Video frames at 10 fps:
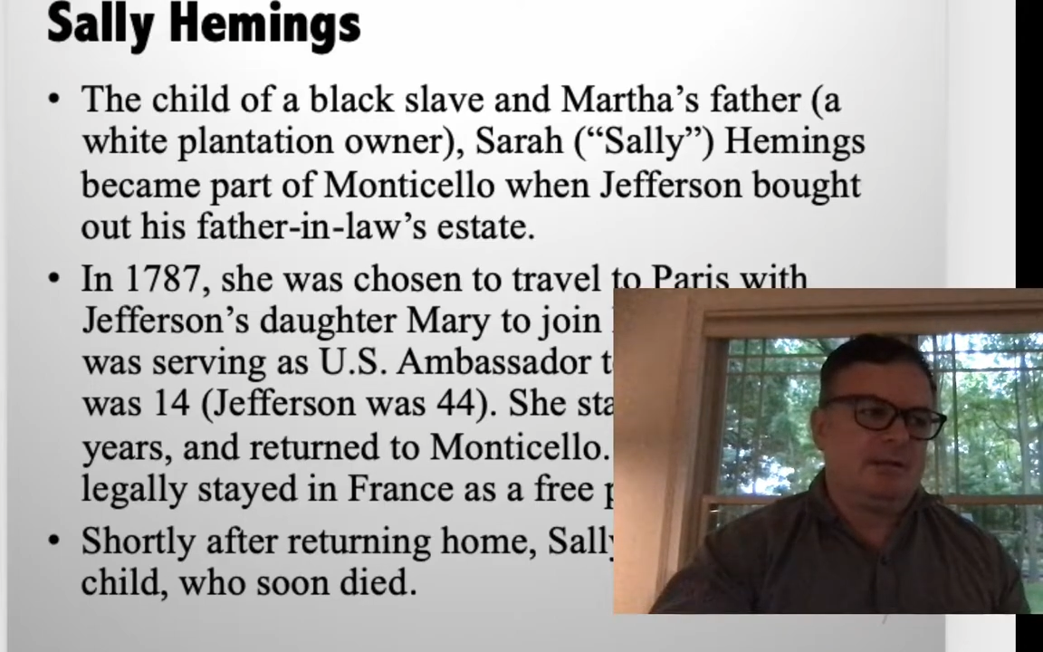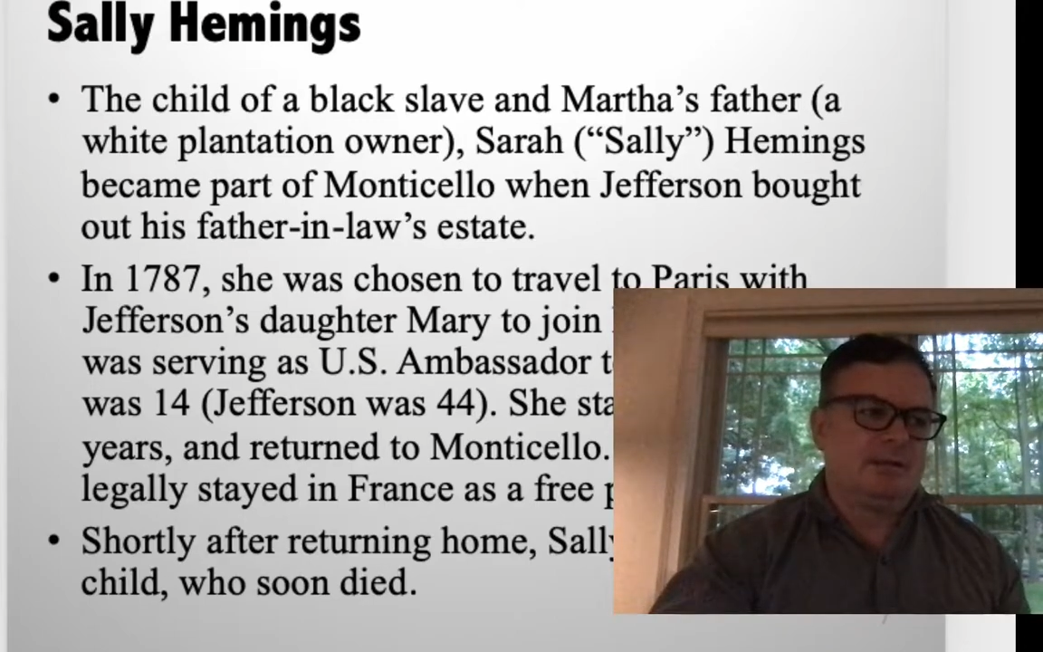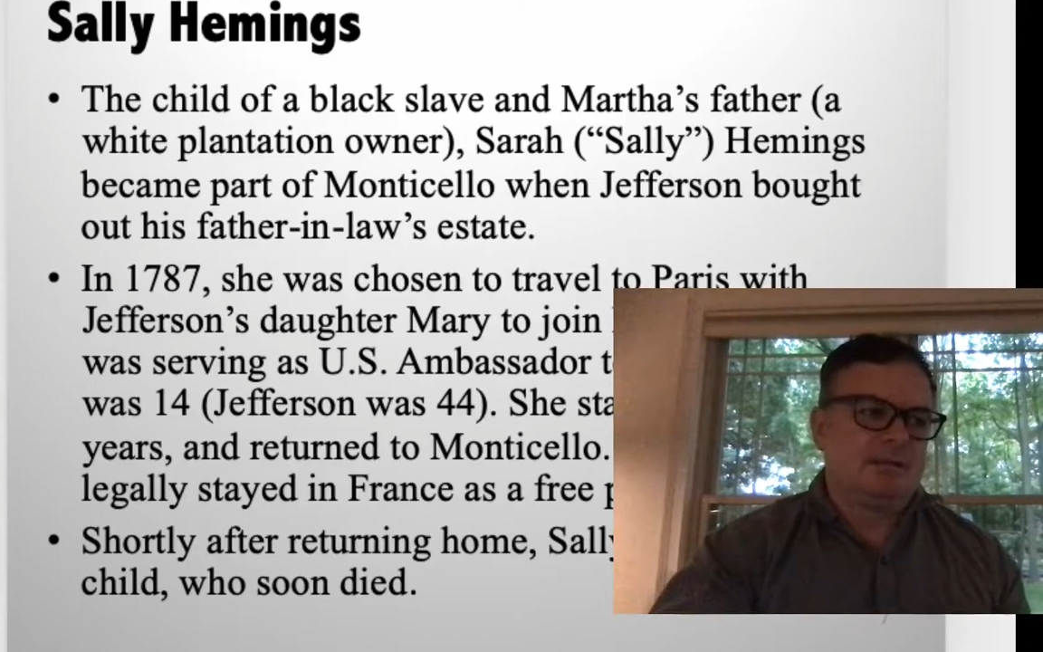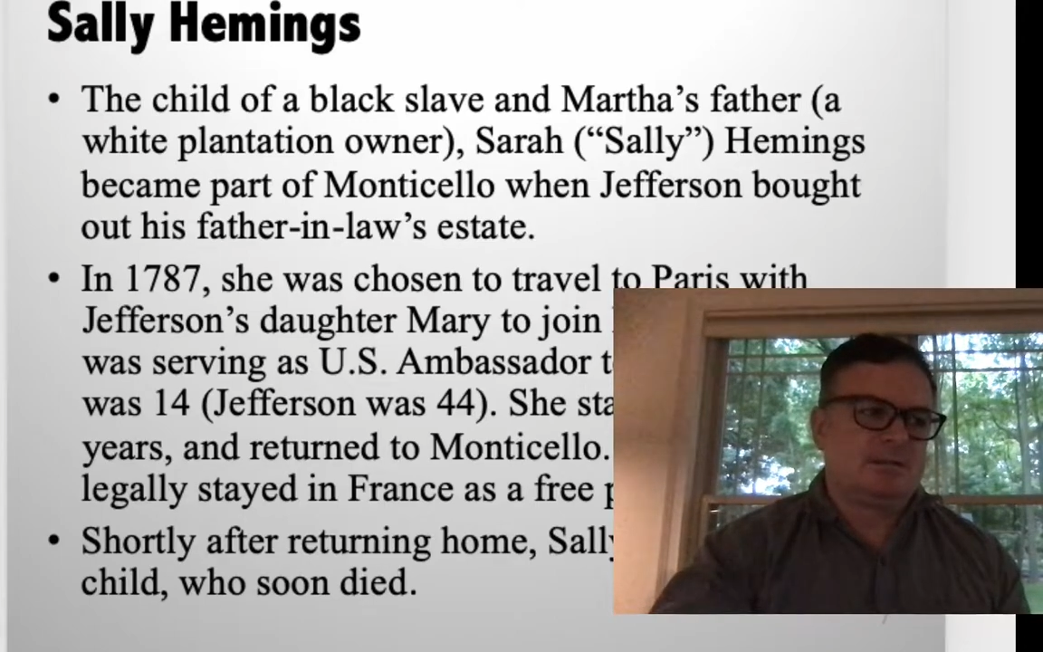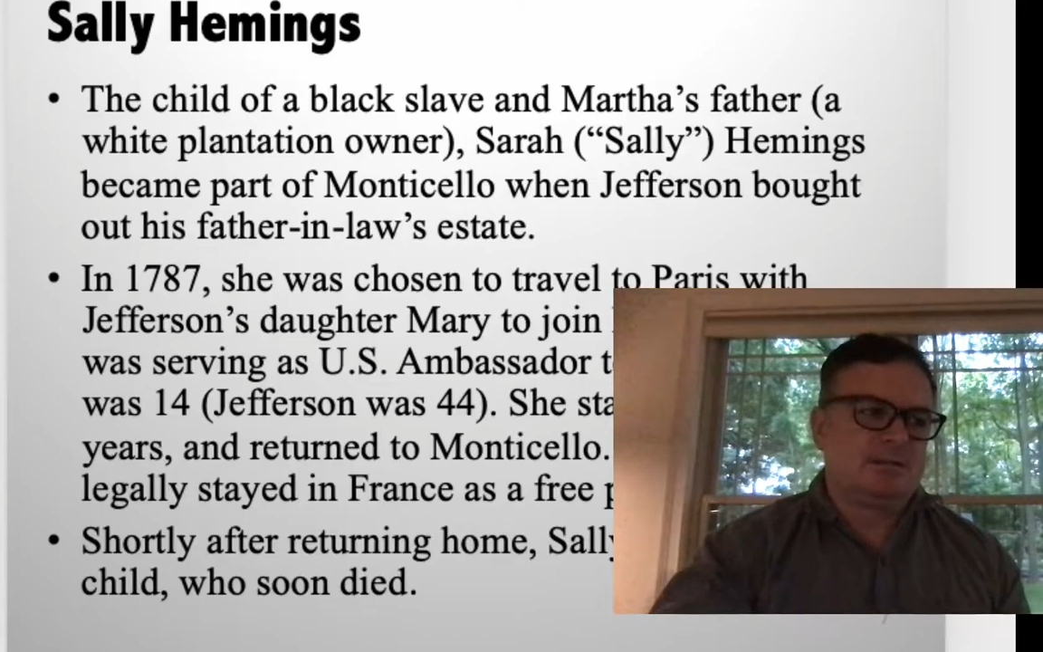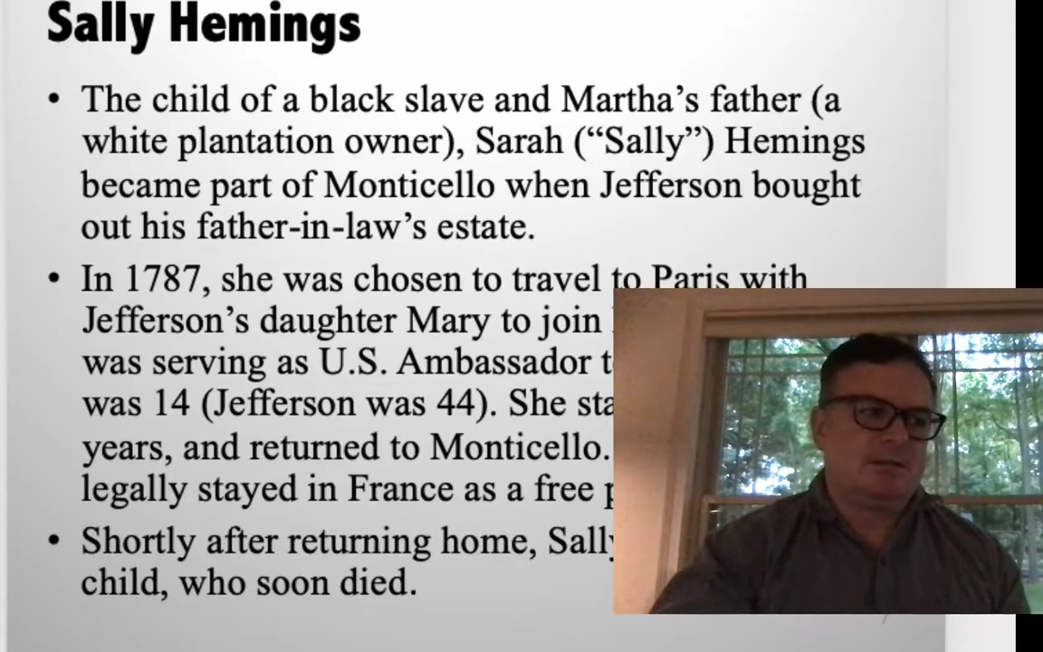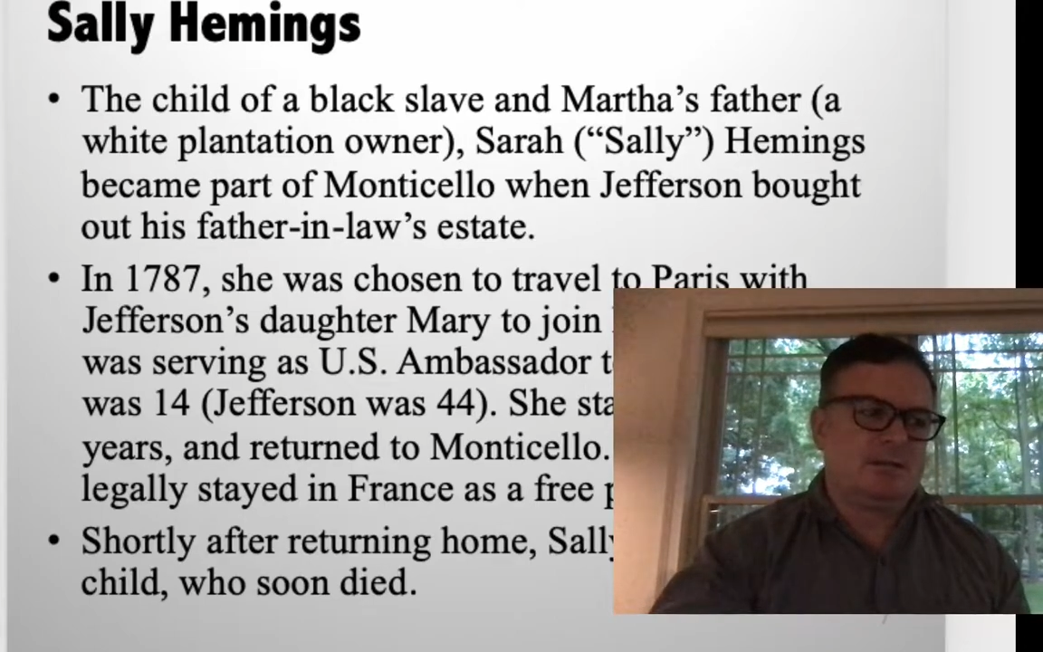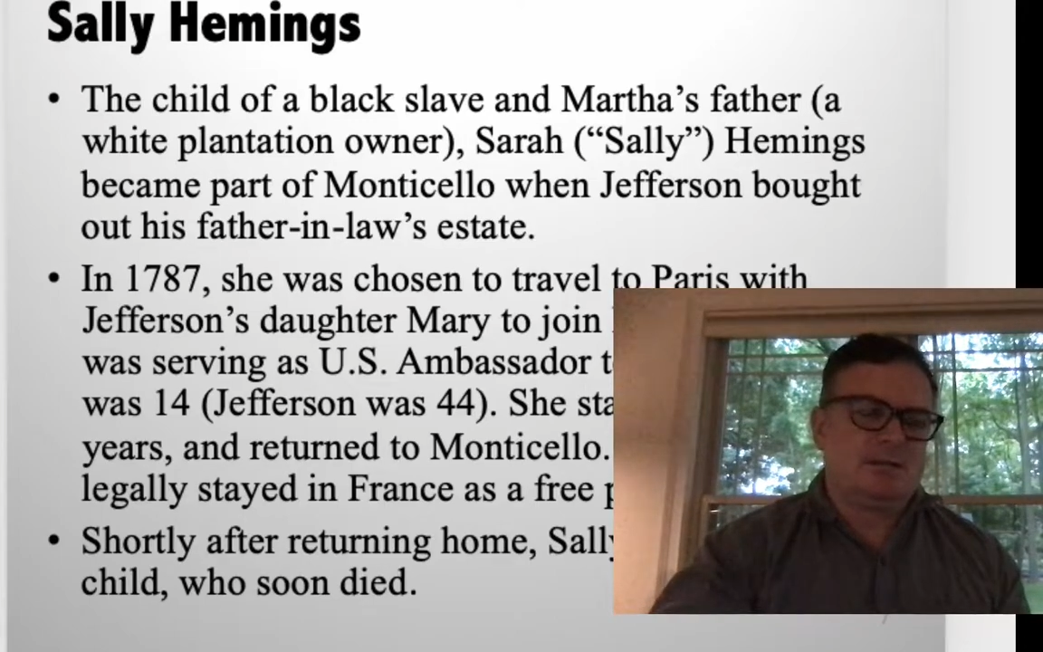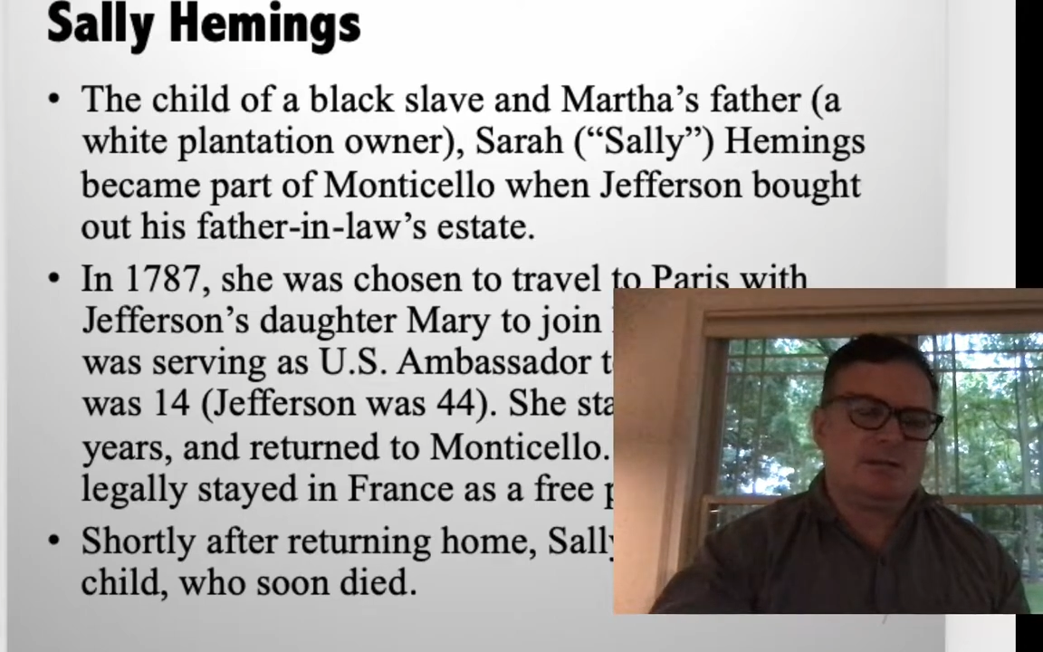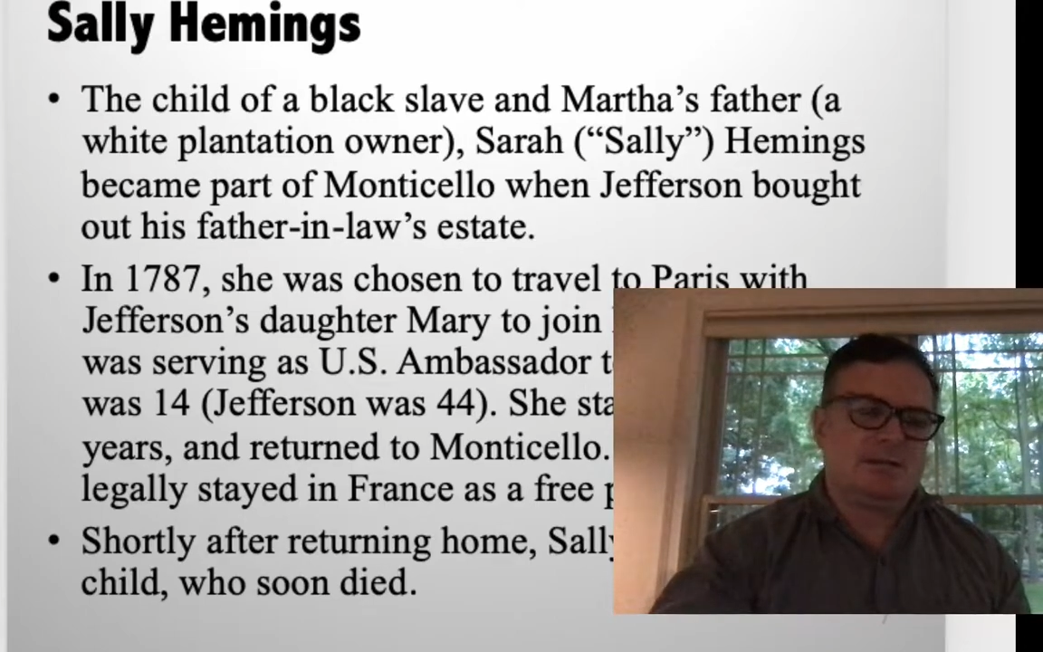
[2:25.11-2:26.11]

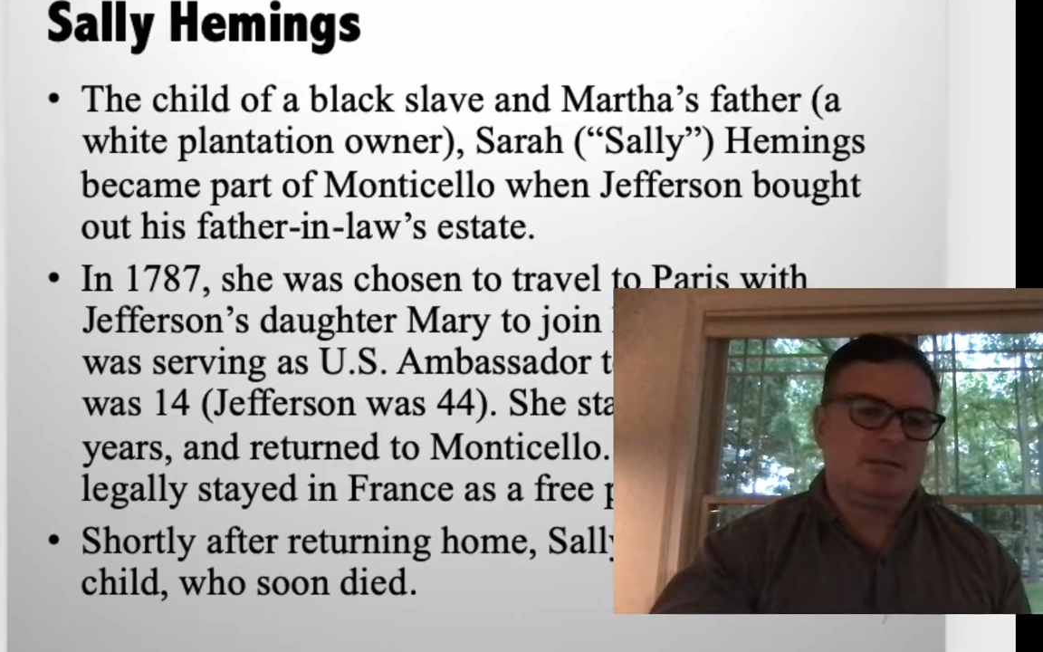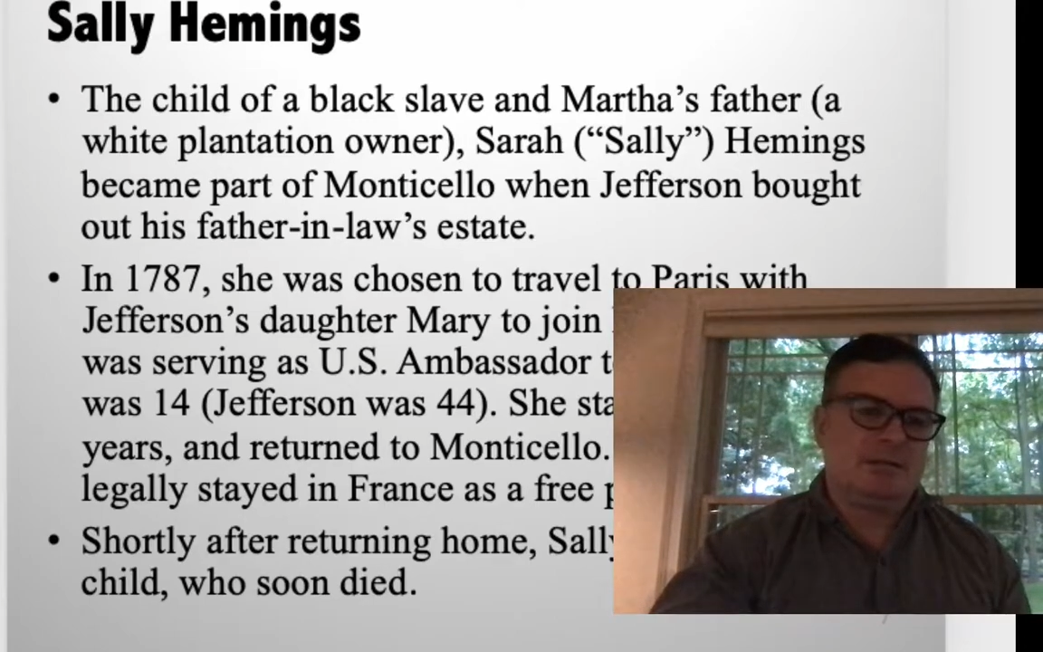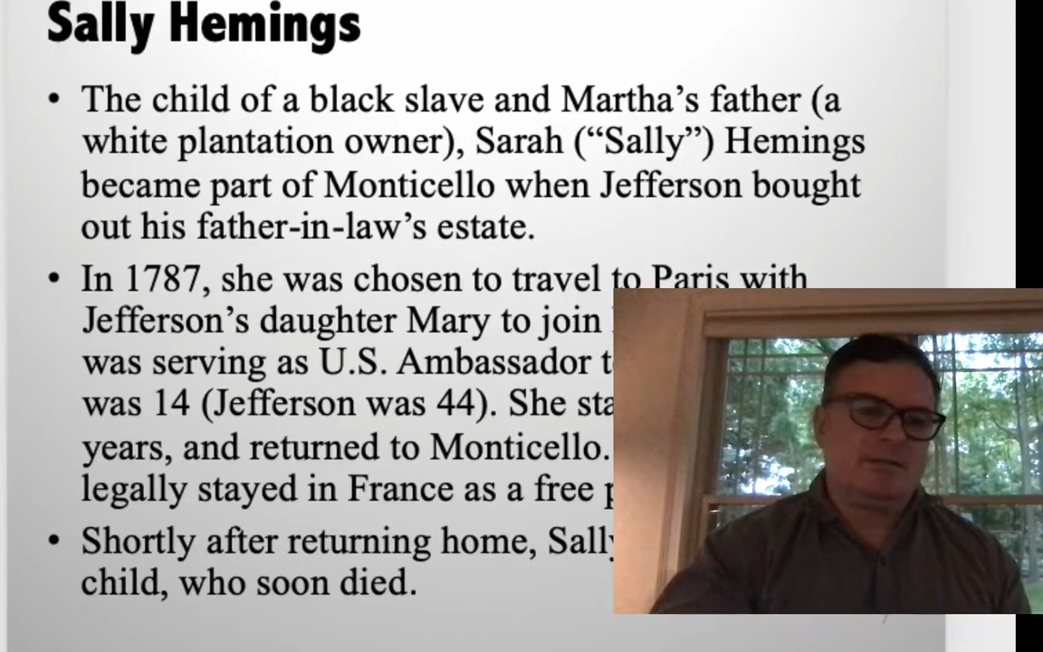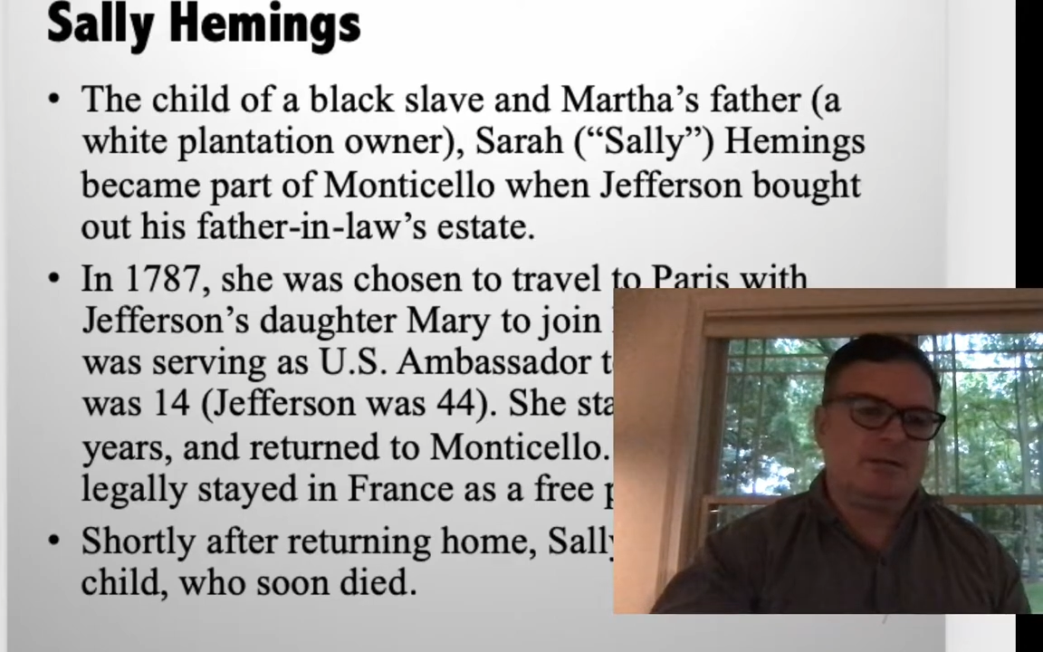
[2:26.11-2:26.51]
slave